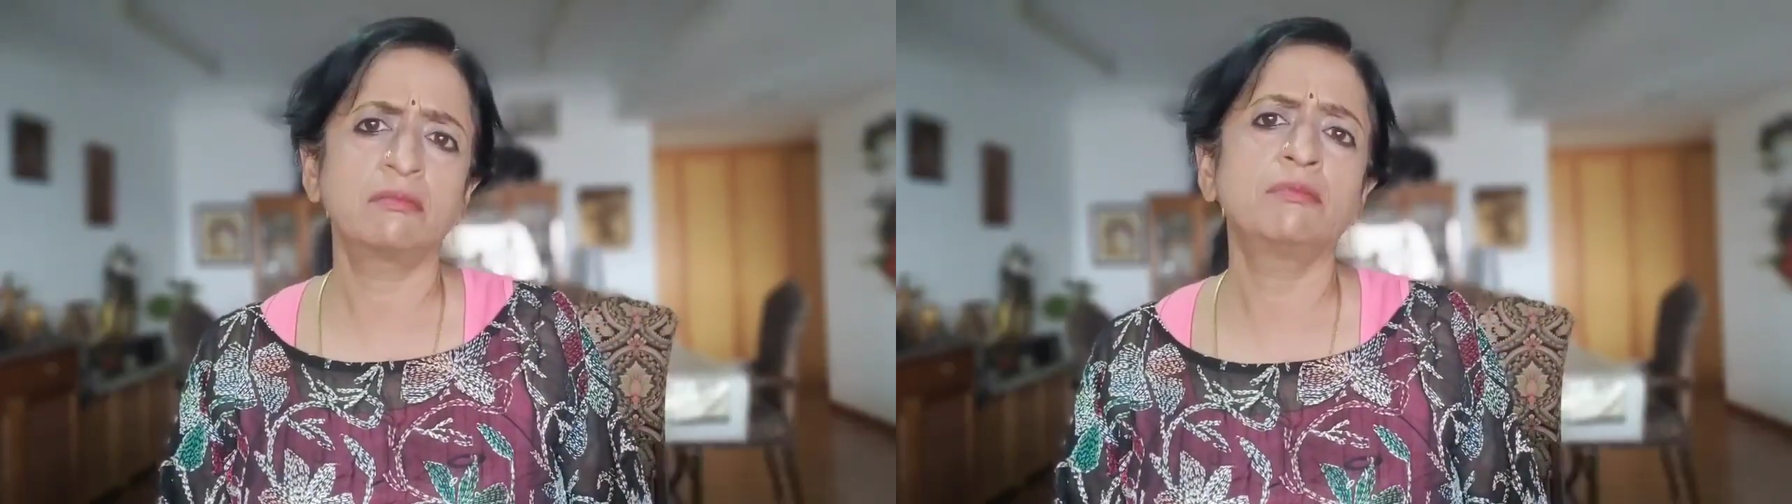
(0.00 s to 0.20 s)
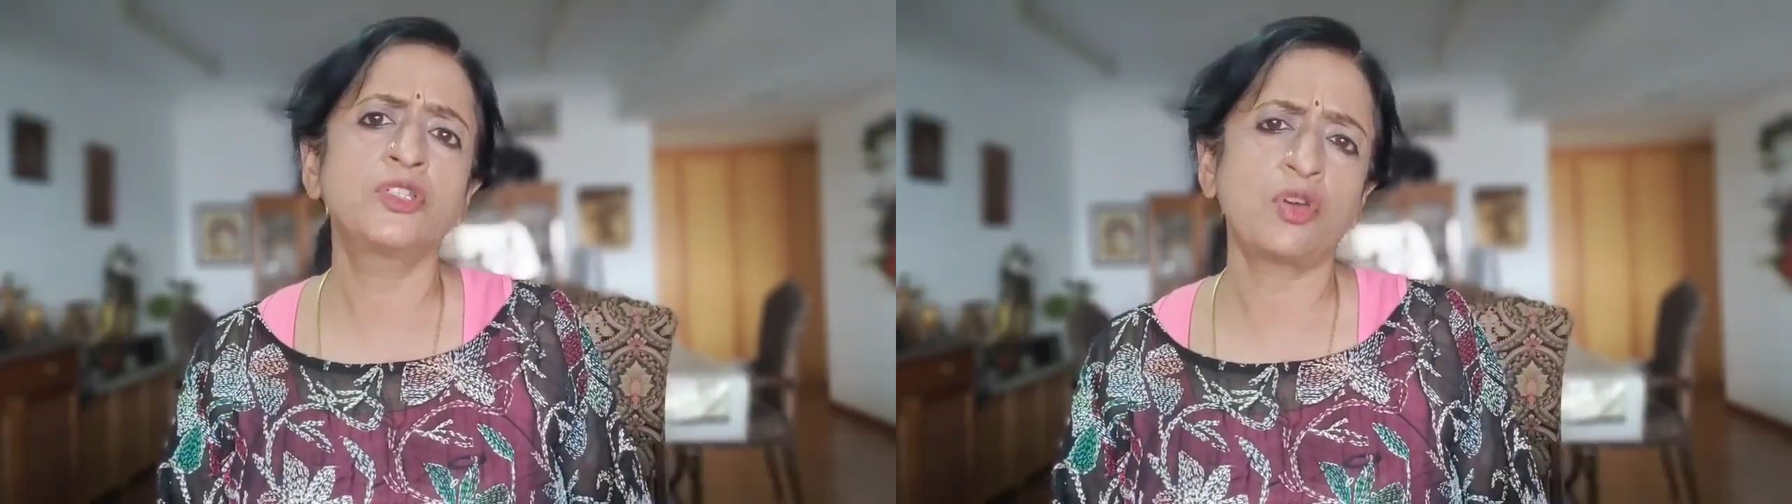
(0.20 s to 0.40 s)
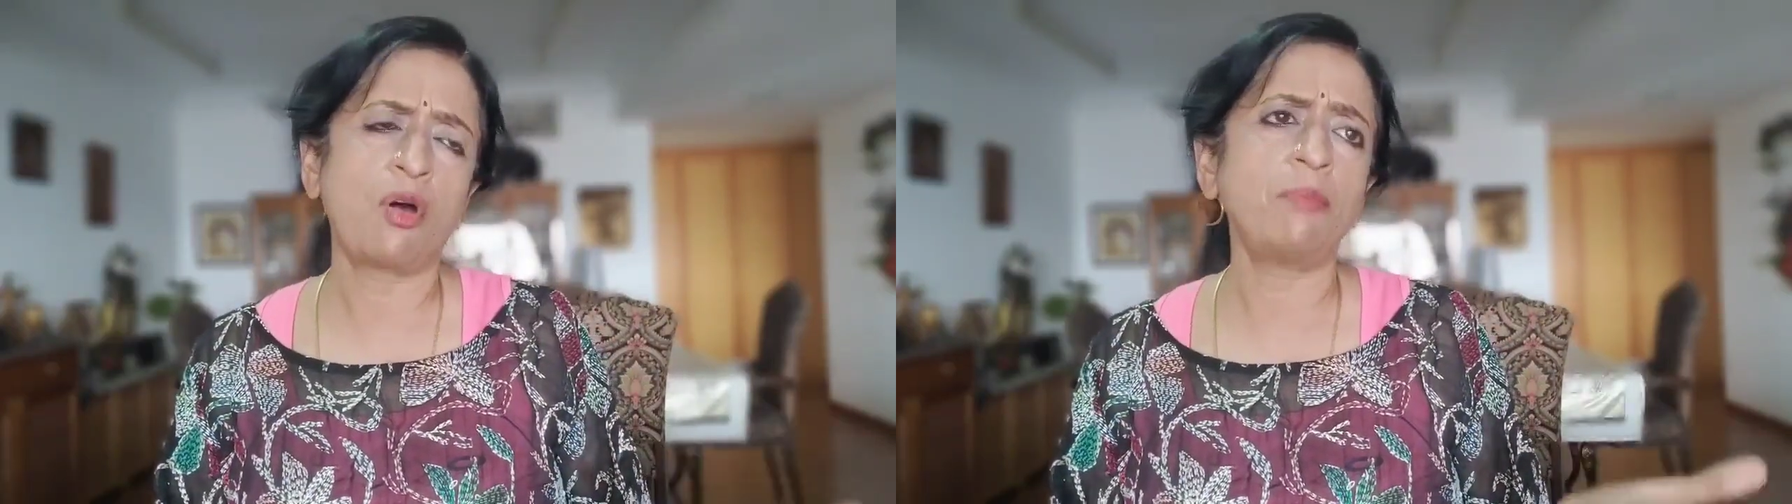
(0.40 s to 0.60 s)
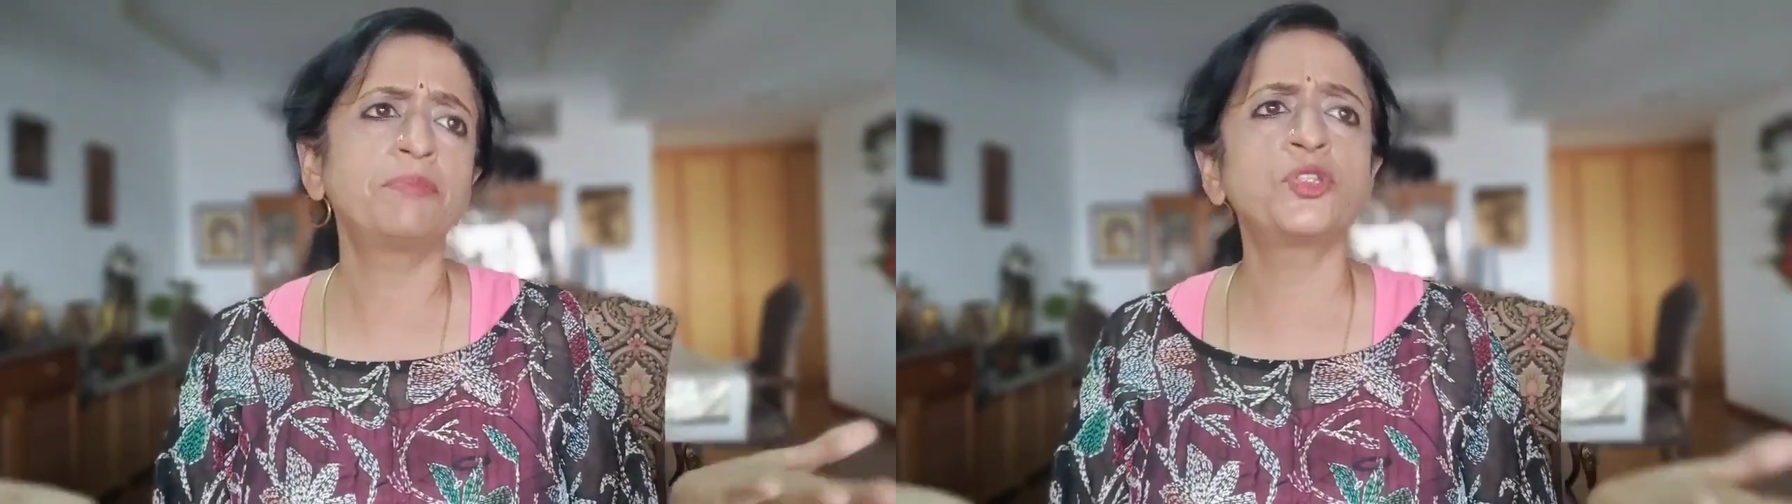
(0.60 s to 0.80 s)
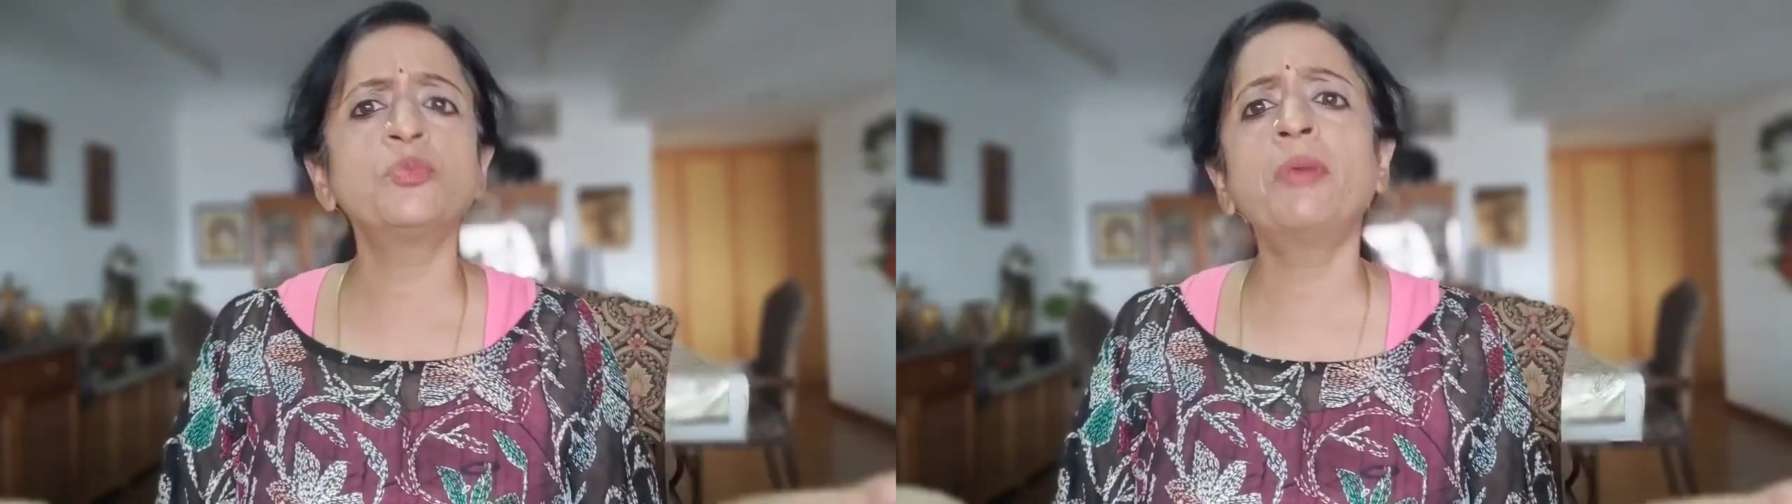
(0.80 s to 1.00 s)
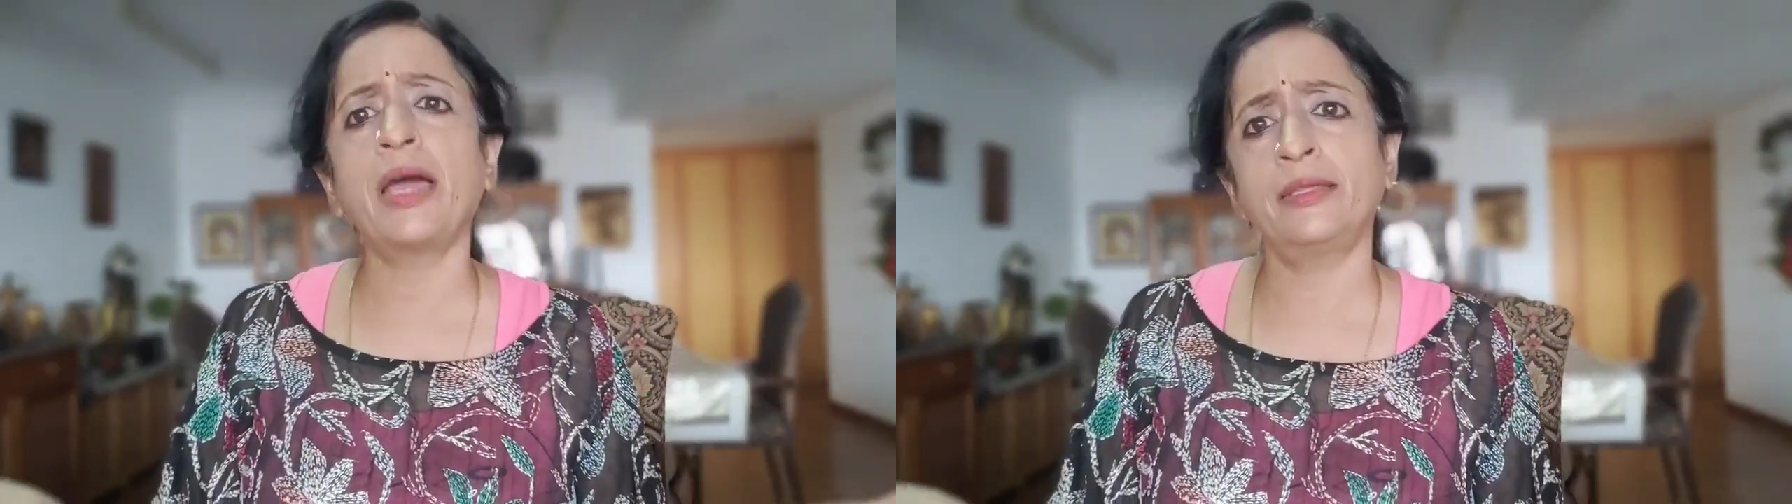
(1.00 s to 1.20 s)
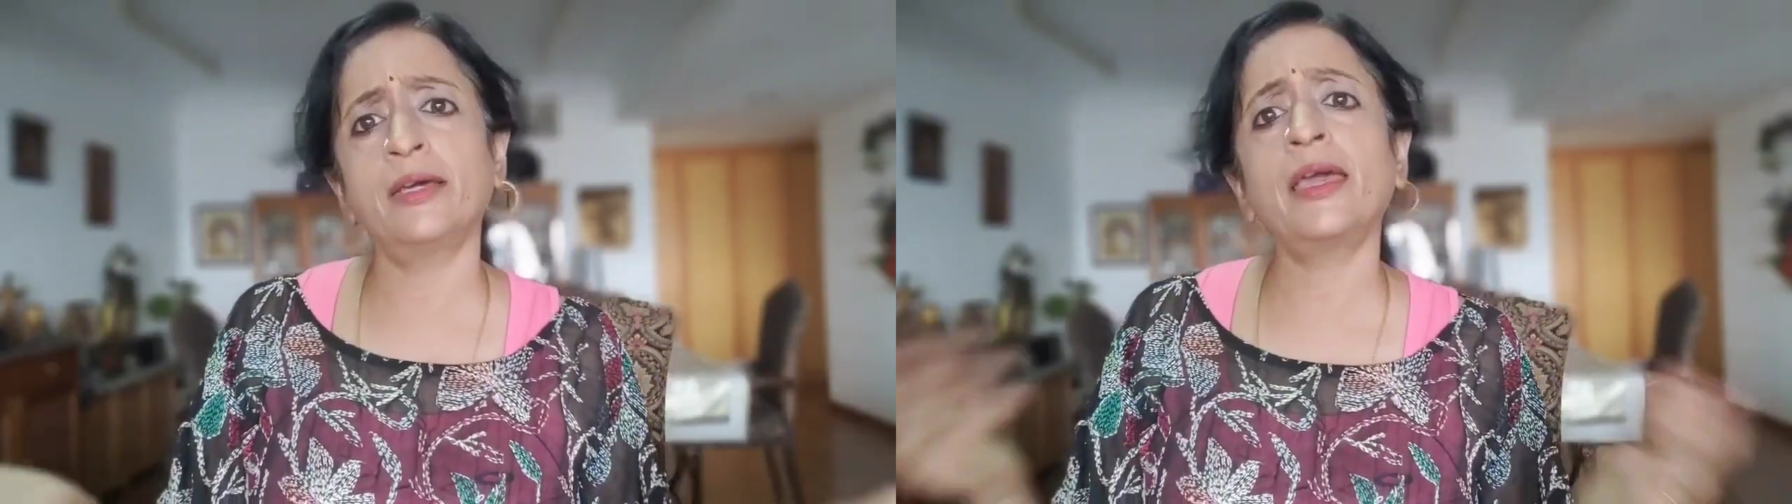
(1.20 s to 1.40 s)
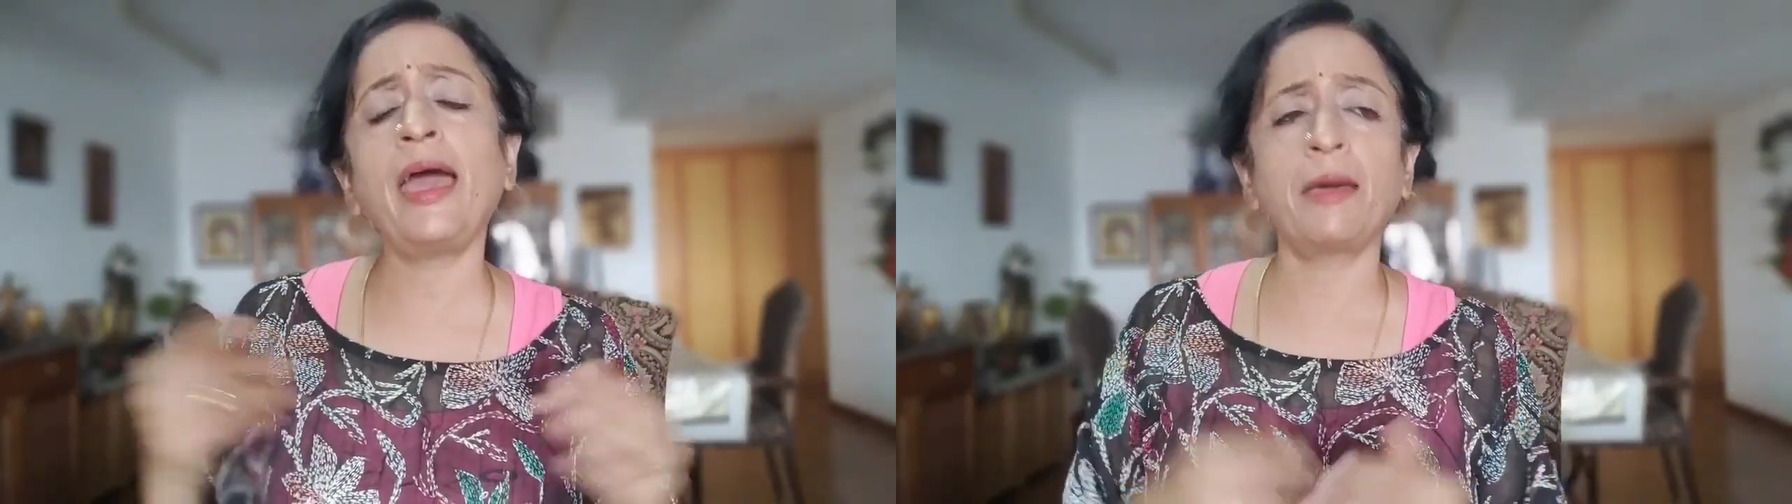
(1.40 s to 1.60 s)
shop to buy the
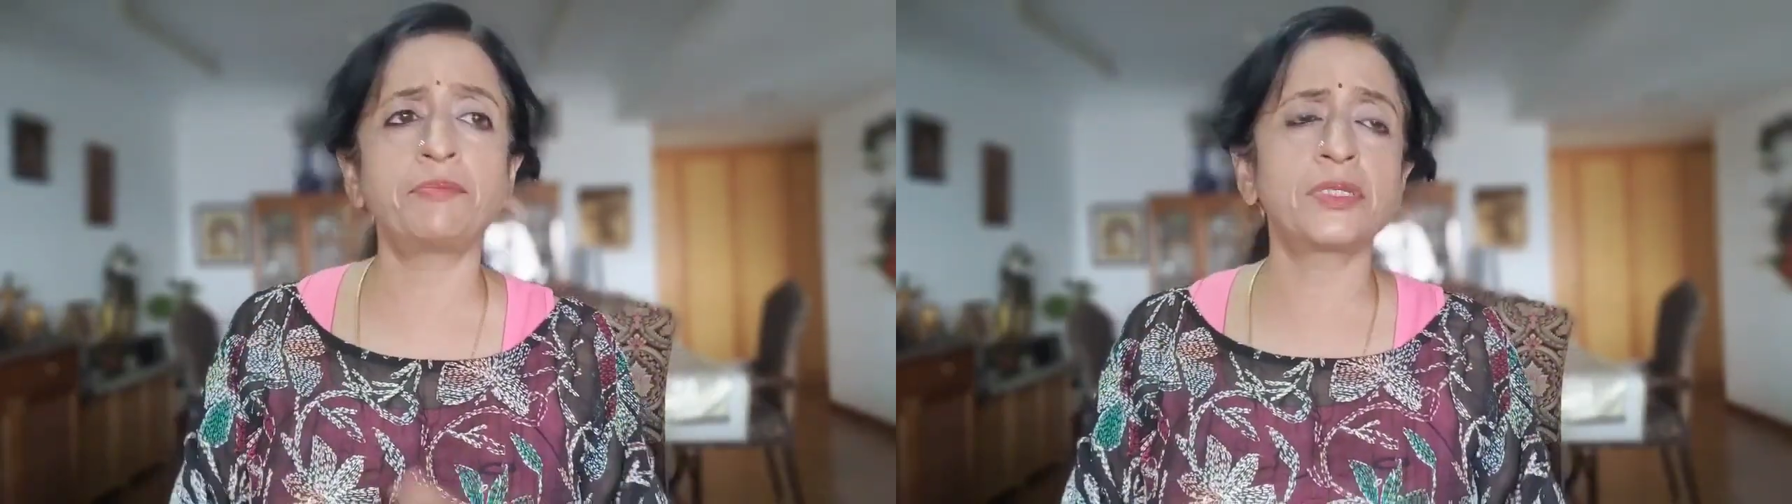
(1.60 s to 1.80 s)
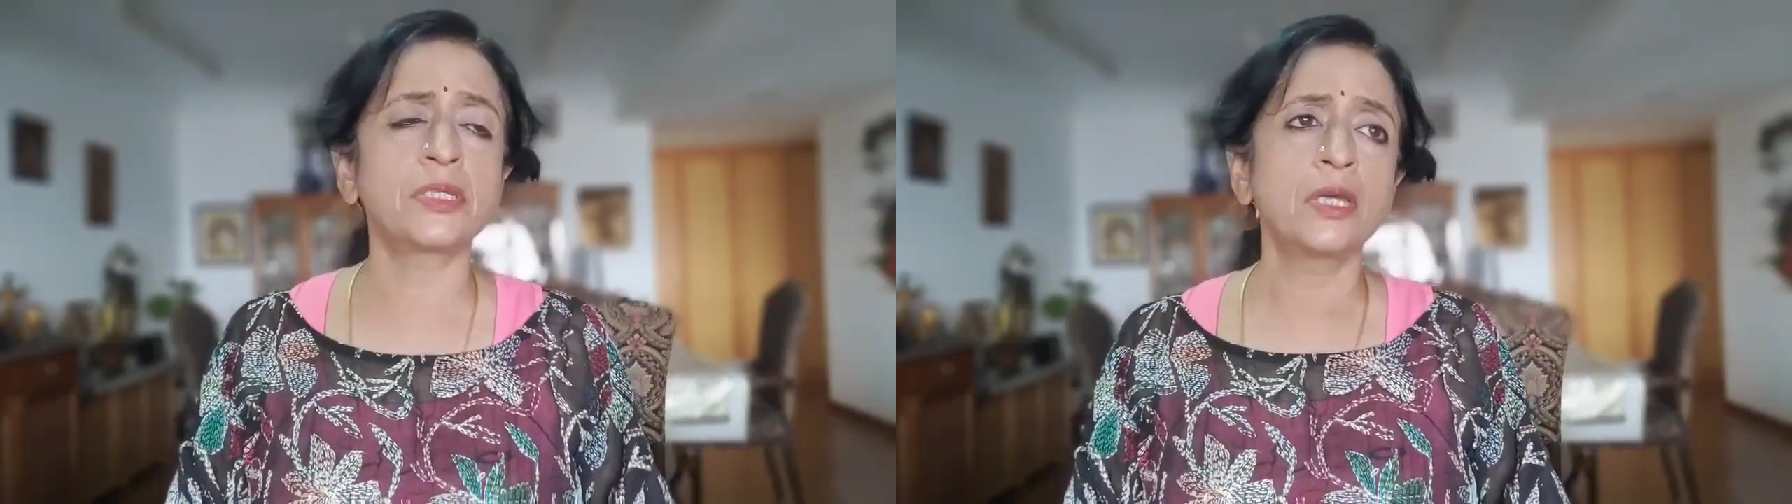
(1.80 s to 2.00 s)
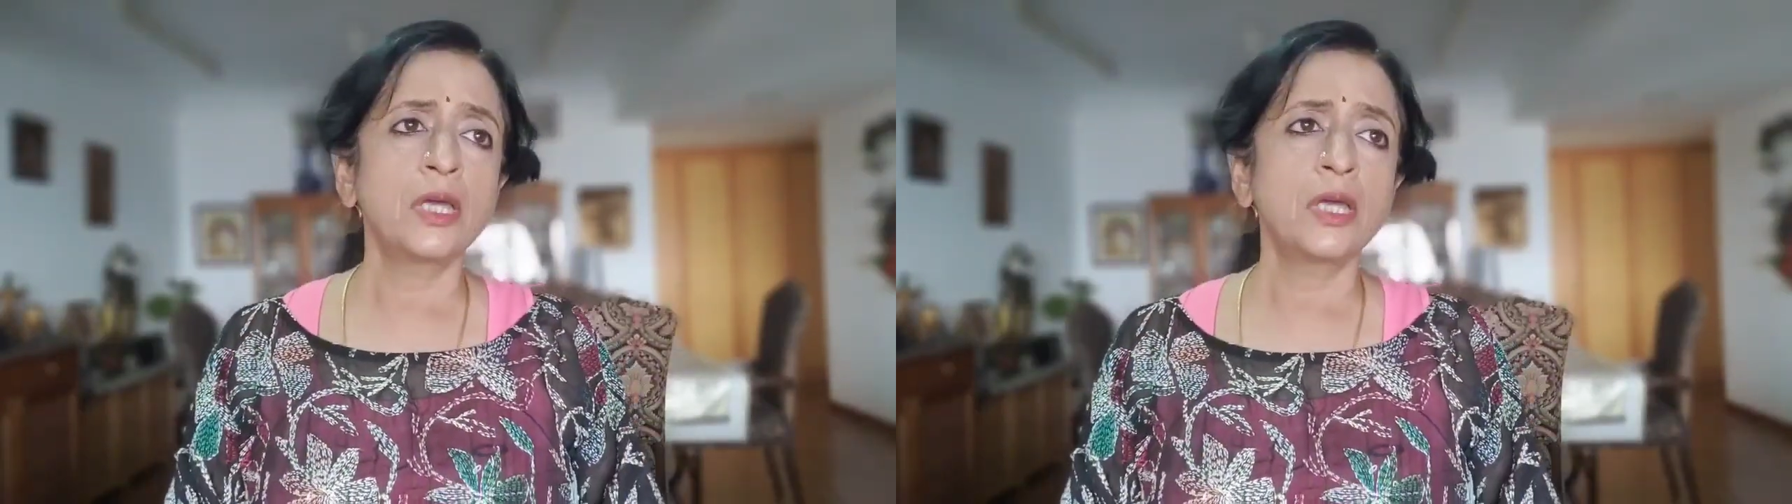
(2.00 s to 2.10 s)
caps.